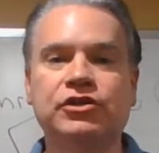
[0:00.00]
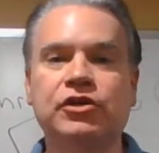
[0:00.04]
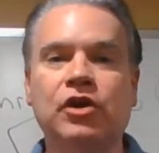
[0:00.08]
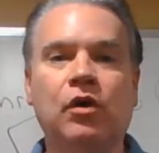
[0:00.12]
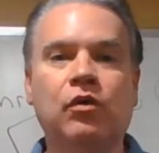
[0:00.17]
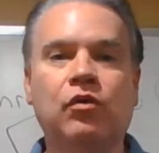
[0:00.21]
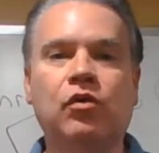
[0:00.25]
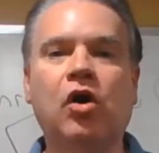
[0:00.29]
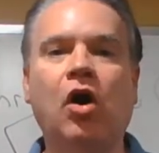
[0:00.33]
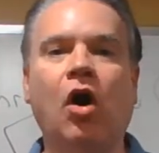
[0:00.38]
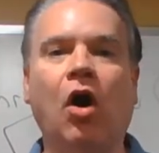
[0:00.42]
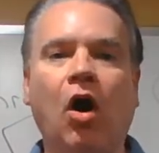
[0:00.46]

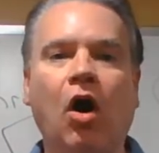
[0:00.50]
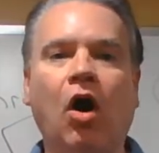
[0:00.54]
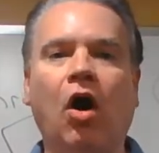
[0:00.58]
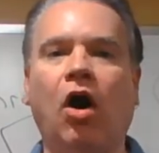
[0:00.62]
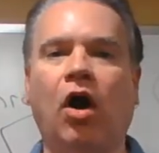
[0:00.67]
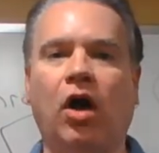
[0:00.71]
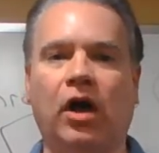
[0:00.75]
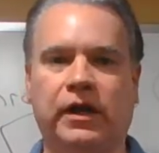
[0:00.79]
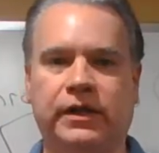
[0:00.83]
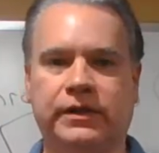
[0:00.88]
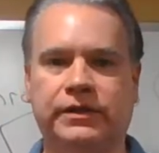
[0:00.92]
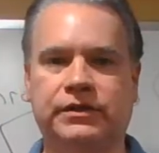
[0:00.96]
no
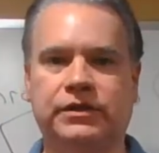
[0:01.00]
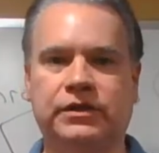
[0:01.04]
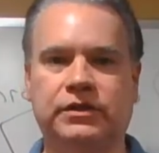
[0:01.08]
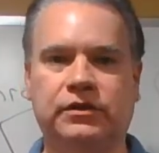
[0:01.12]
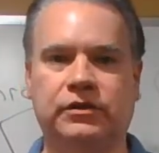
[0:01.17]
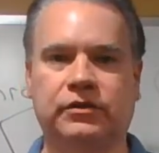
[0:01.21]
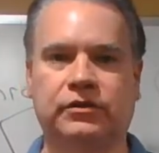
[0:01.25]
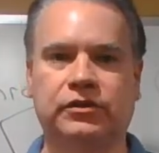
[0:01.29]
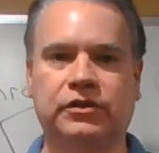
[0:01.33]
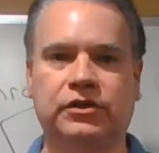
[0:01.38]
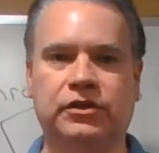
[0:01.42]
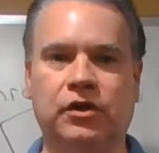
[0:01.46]
cause.
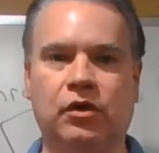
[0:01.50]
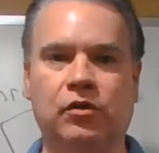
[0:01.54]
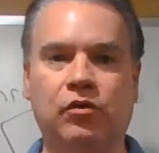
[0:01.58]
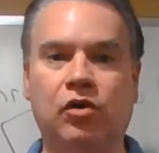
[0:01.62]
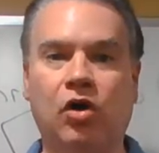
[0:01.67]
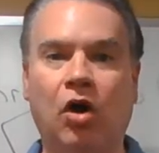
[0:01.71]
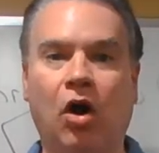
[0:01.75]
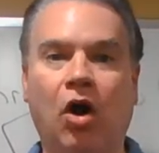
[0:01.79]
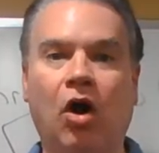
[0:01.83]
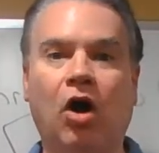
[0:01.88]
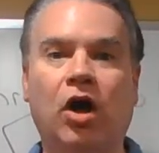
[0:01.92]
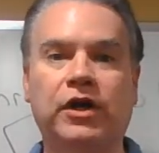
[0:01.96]
There's no
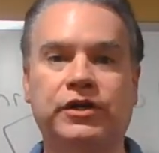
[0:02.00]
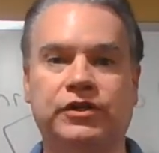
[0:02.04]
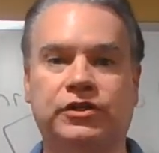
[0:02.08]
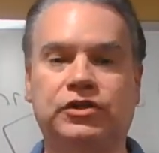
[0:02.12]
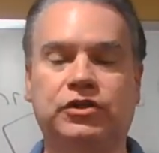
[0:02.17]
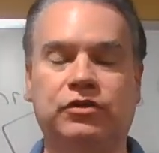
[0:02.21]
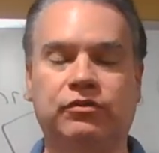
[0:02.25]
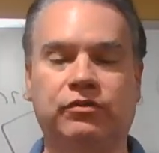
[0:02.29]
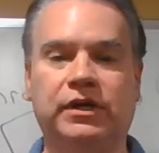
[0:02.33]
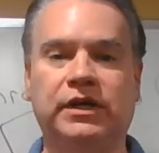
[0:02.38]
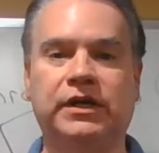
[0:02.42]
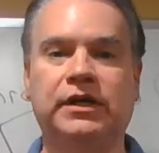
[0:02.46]
cause
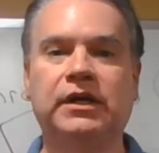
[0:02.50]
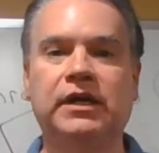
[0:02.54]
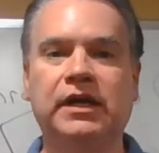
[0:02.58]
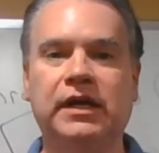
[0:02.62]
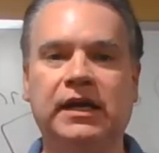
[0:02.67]
to it.